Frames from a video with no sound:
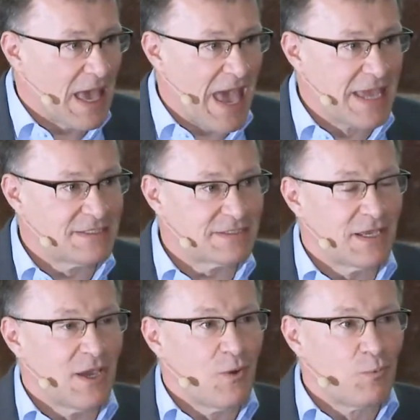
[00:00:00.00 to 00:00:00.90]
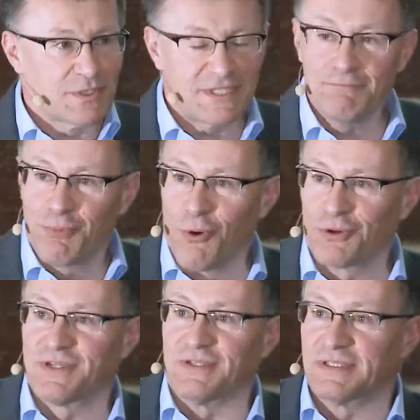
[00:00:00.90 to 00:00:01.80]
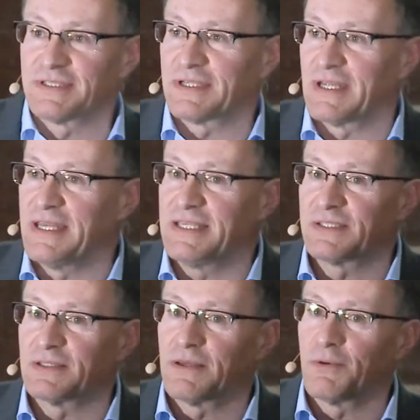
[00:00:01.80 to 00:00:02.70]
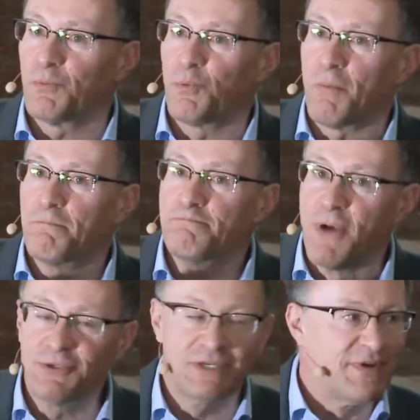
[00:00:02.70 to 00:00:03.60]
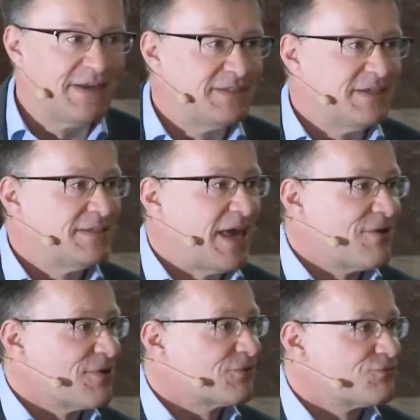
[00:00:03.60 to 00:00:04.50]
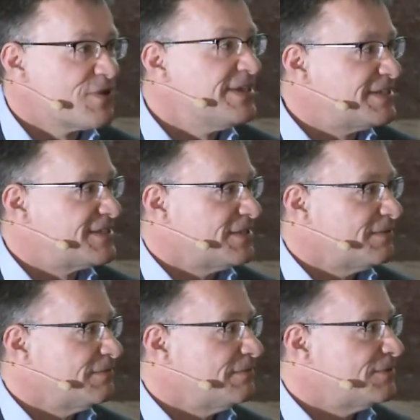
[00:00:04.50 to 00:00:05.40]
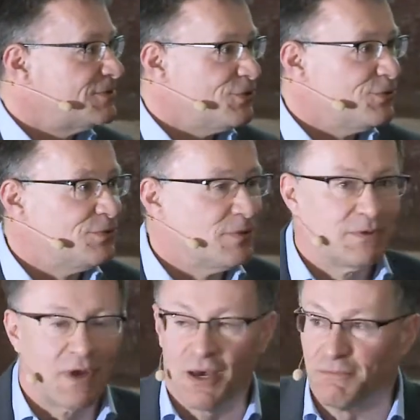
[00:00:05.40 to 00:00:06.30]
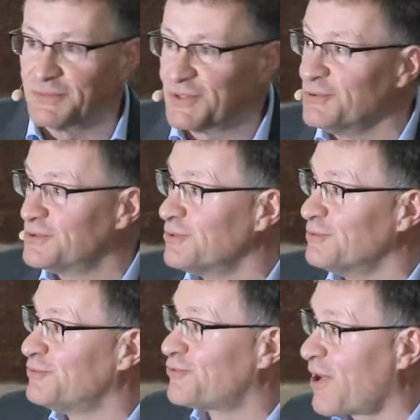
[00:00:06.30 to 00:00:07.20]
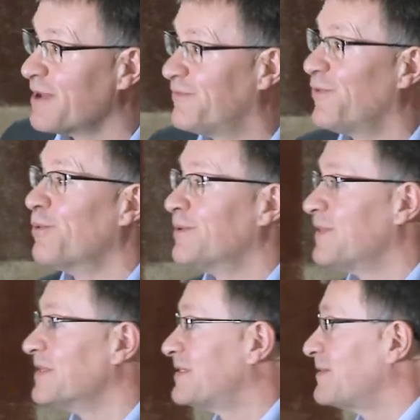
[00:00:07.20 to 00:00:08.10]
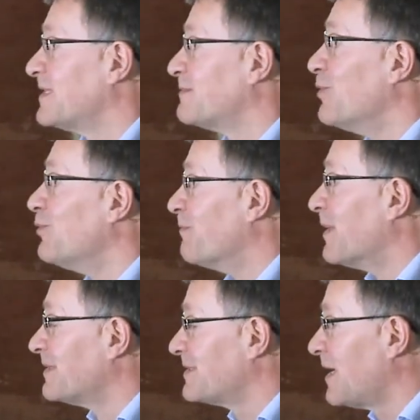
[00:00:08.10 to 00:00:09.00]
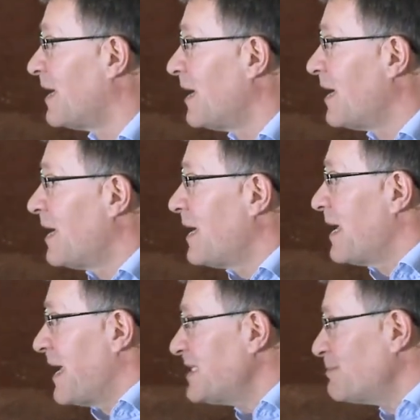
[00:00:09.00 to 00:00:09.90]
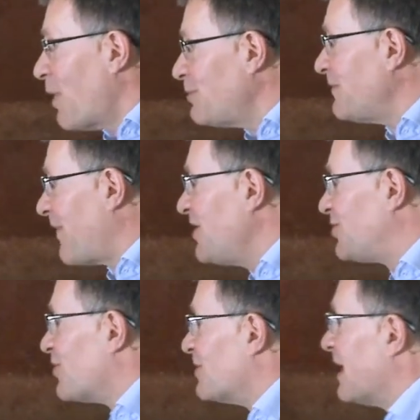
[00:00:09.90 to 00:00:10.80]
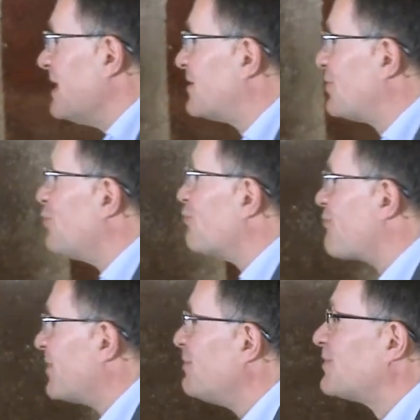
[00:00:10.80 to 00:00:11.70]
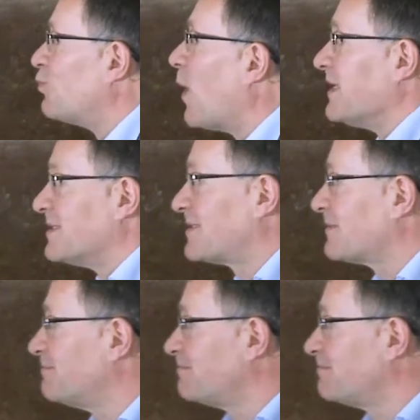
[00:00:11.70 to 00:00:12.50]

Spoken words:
And what's important is what motivated Eric Ries to drive forward this movement. His motivation is to reduce waste.